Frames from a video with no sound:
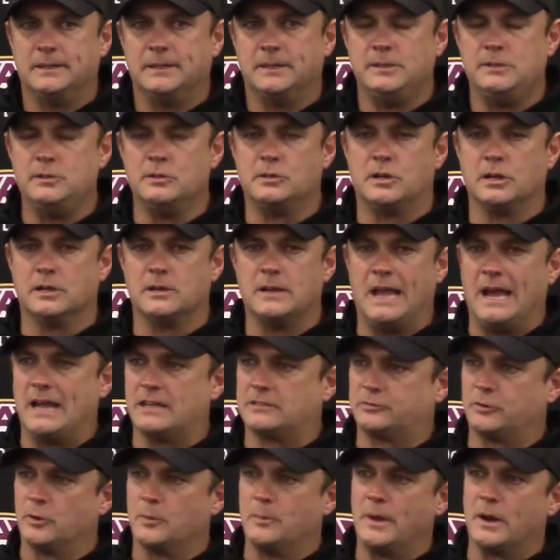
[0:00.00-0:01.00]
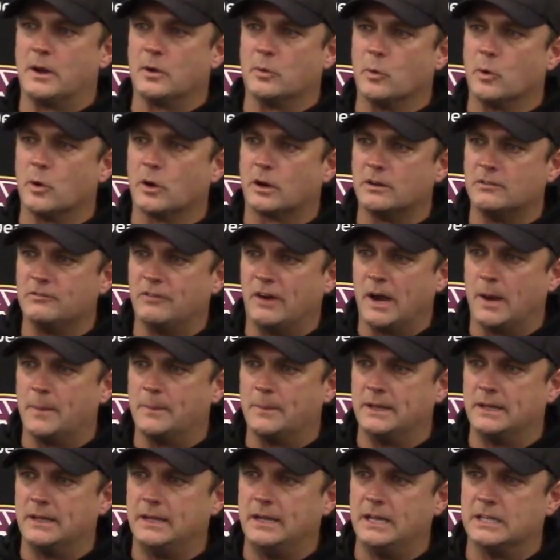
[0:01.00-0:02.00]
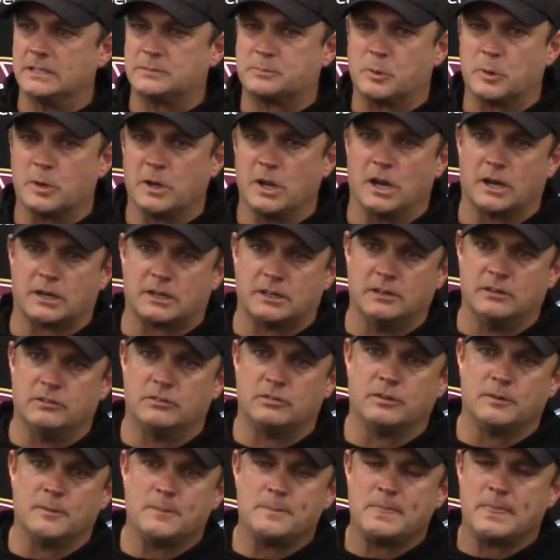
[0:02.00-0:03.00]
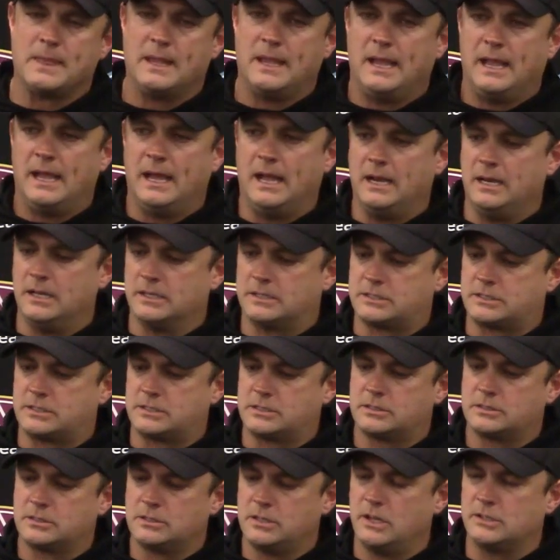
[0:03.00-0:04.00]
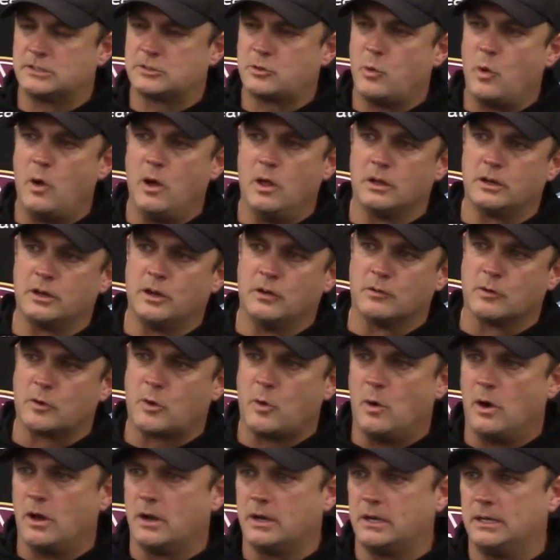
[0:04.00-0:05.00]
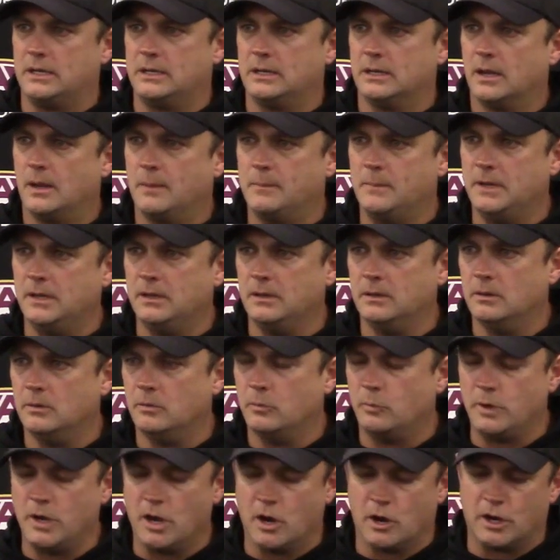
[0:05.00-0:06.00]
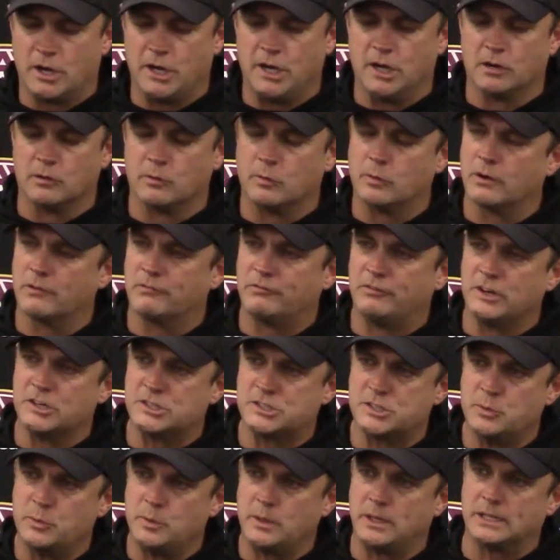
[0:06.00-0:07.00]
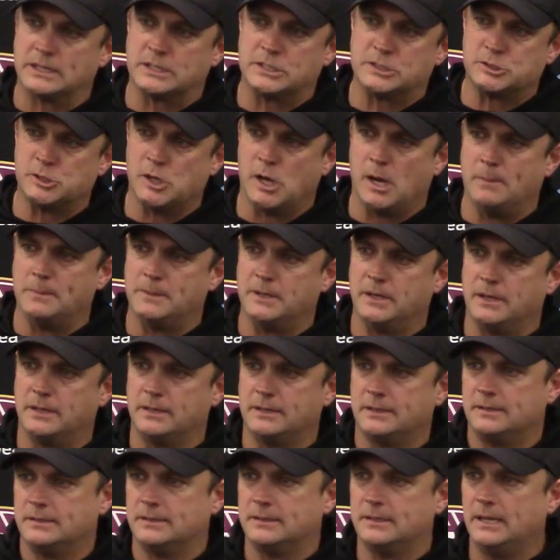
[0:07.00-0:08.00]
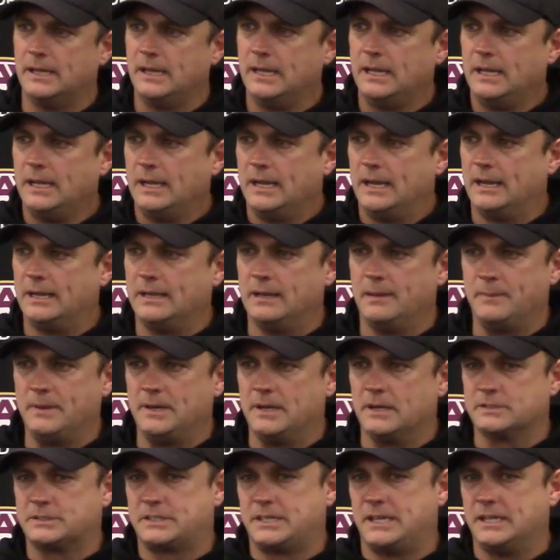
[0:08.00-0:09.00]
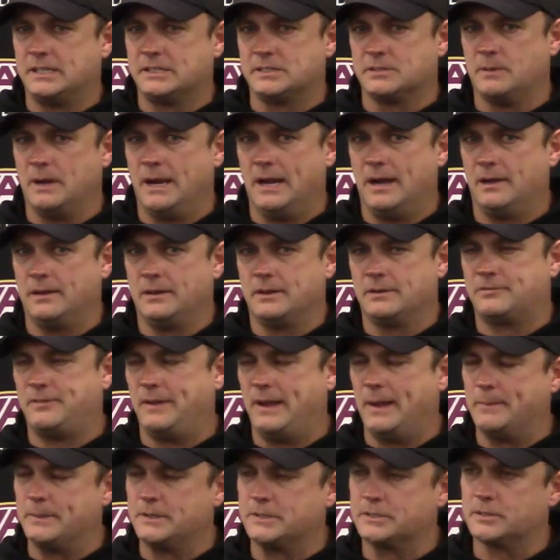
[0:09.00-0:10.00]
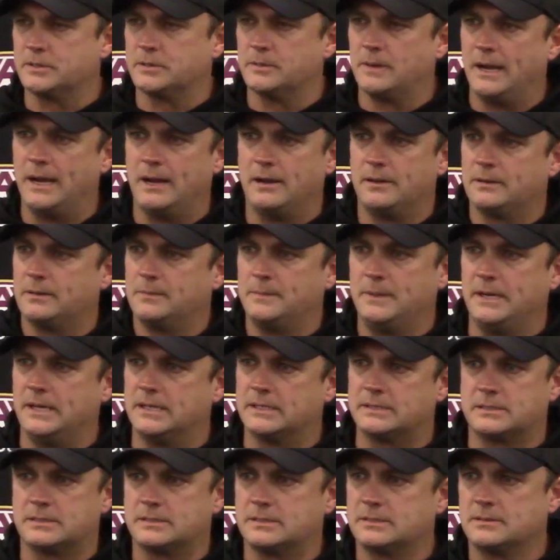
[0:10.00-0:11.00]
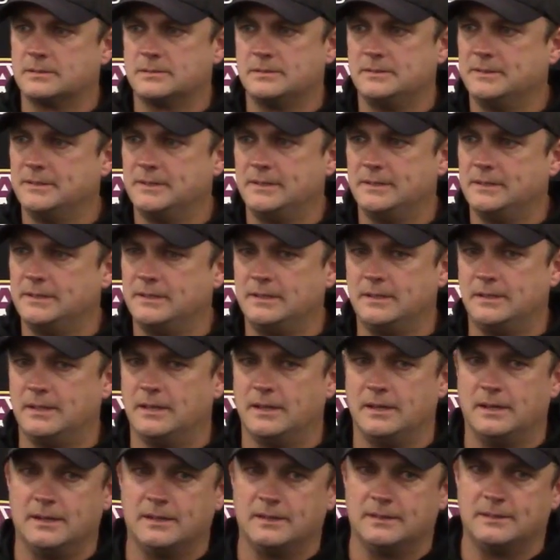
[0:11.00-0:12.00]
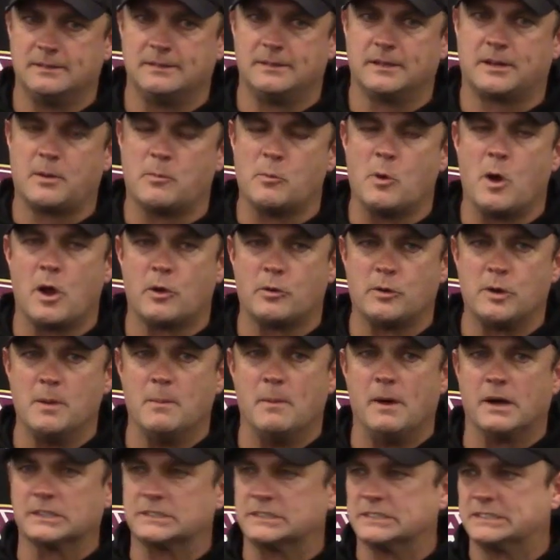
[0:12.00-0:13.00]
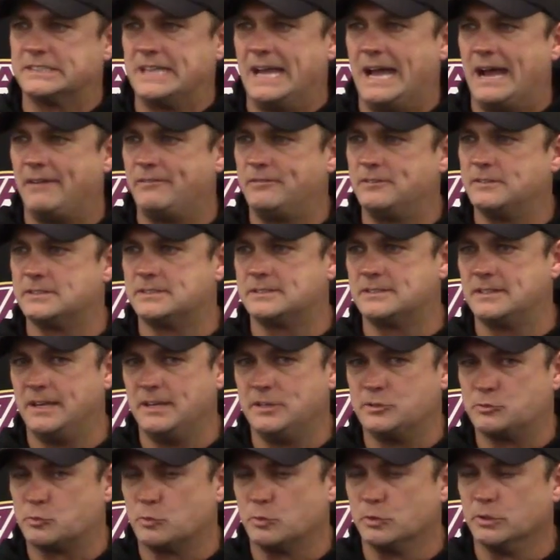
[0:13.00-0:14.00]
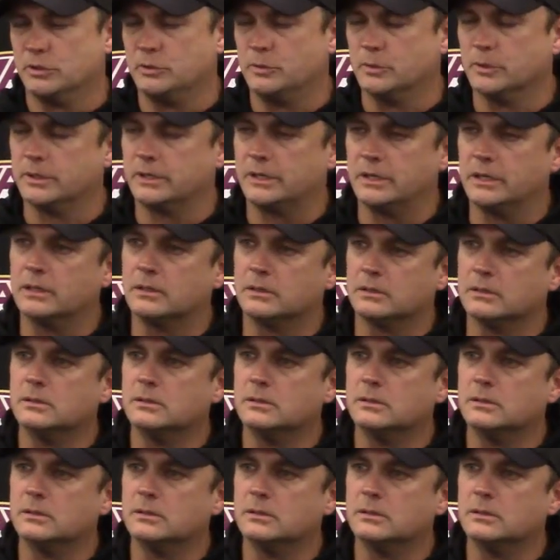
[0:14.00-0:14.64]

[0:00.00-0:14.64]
You couldn't ask for a better work environment. It's productive. And it's quality over quantity. I mean, we are here, we're efficient, we get the job done. And I mean, there's kids around, the families are around. I mean, it's the camaraderie amongst the staff is really, really good.